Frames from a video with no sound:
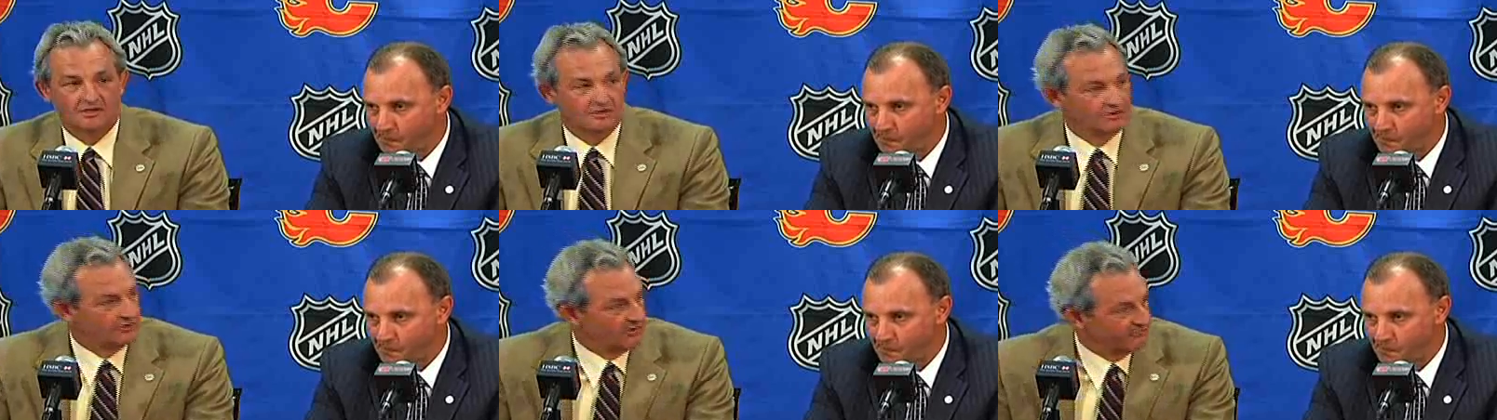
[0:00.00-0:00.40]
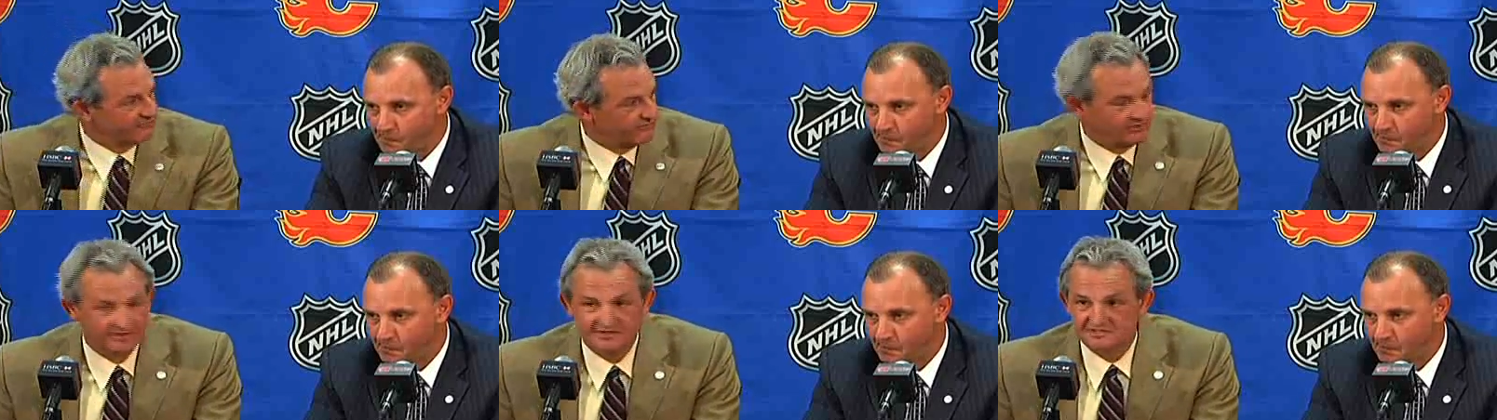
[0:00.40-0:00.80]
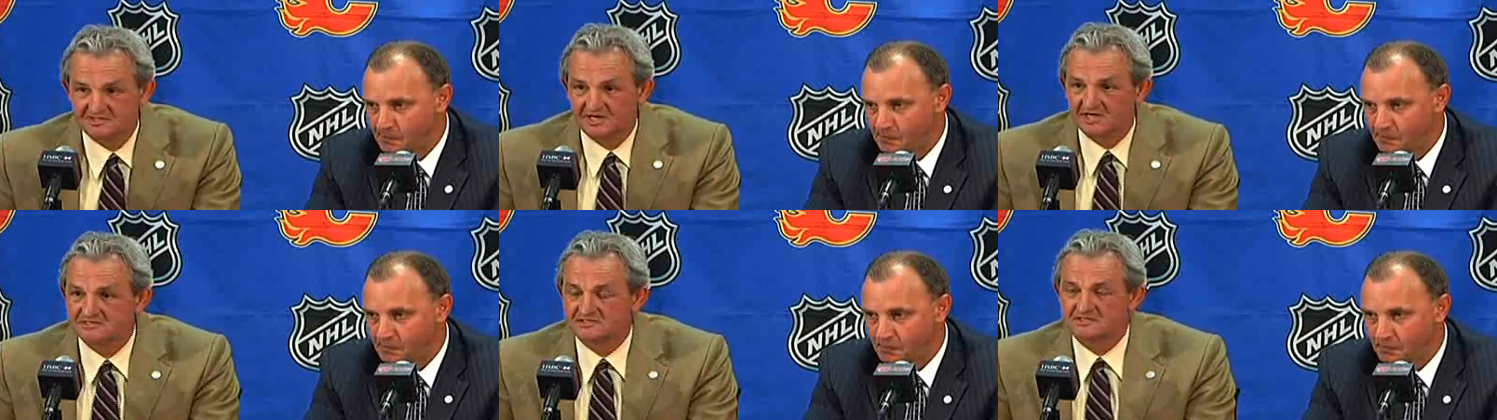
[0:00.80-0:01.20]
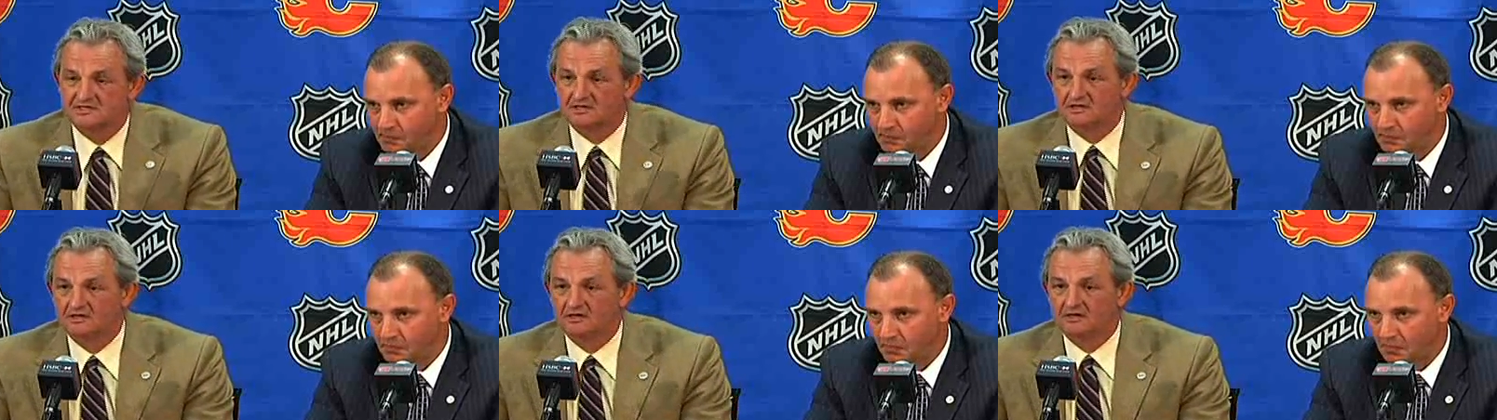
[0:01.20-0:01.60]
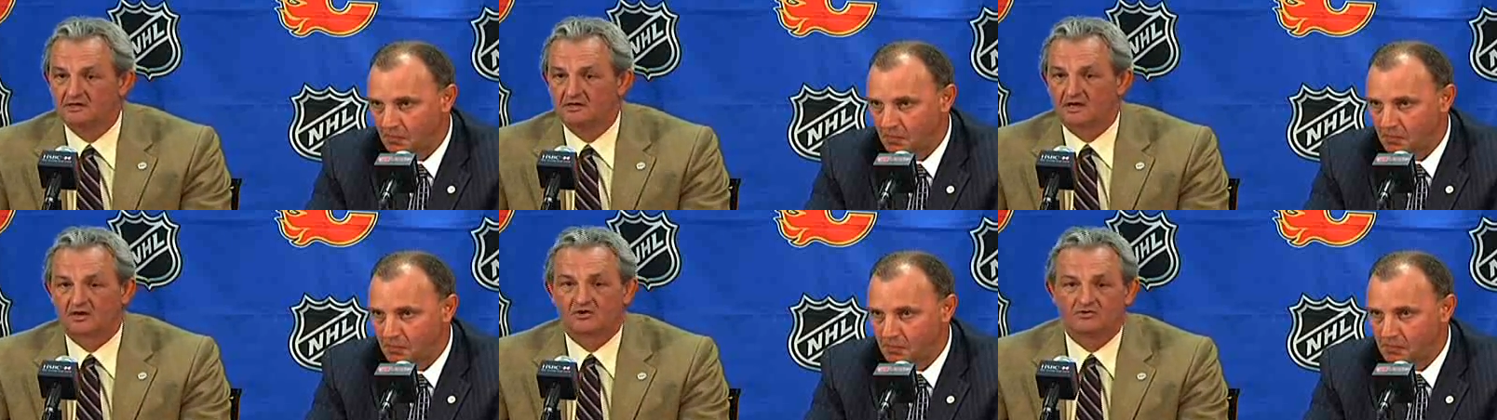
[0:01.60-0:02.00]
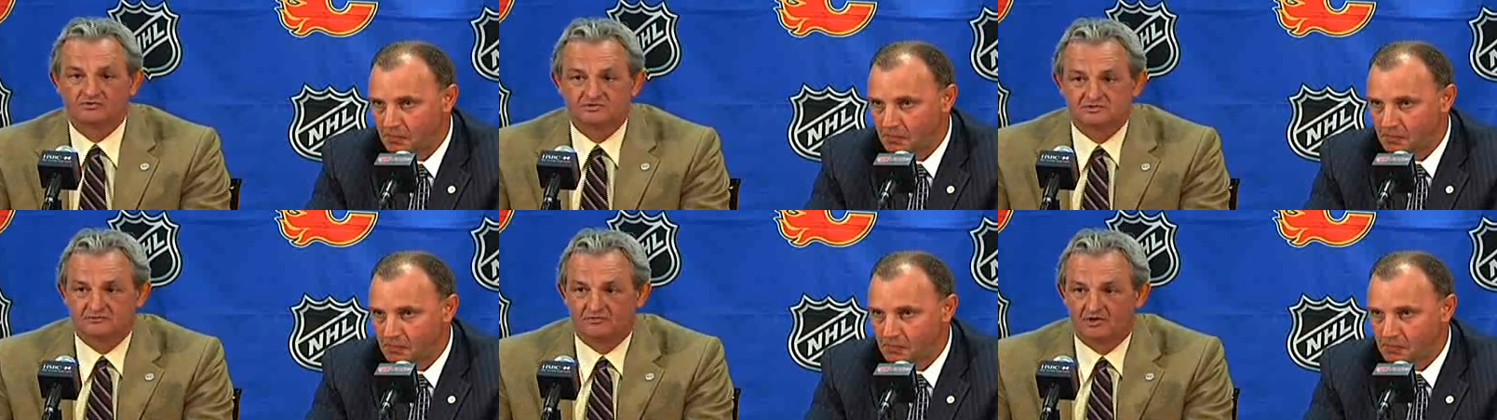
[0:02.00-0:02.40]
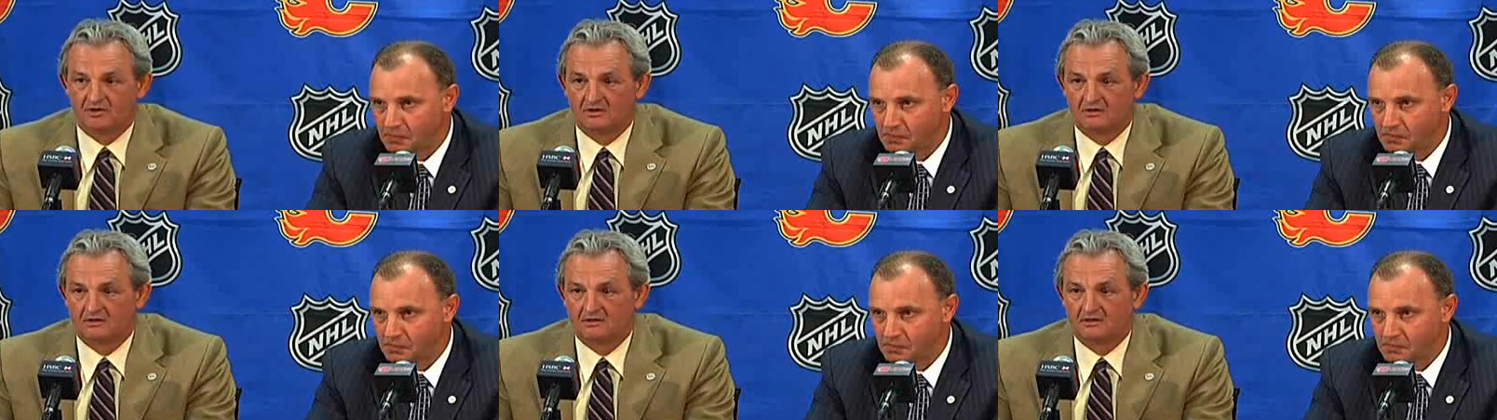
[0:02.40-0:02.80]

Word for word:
Speaker 1: You know, all four of these guys sitting here, I coached them all,